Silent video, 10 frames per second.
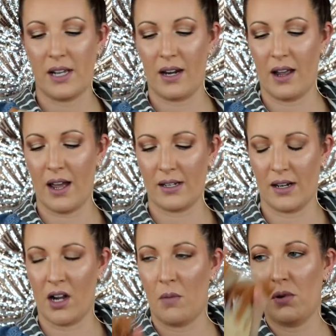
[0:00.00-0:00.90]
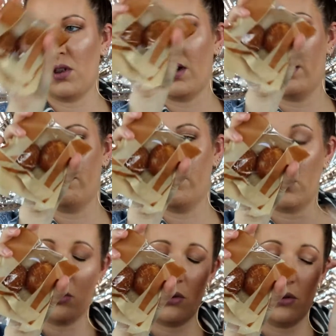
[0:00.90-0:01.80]
I got a couple of
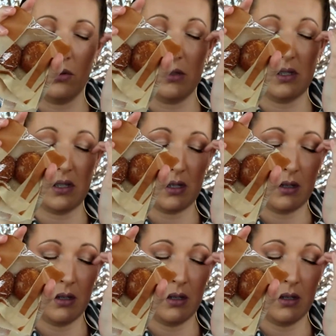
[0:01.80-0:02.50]
those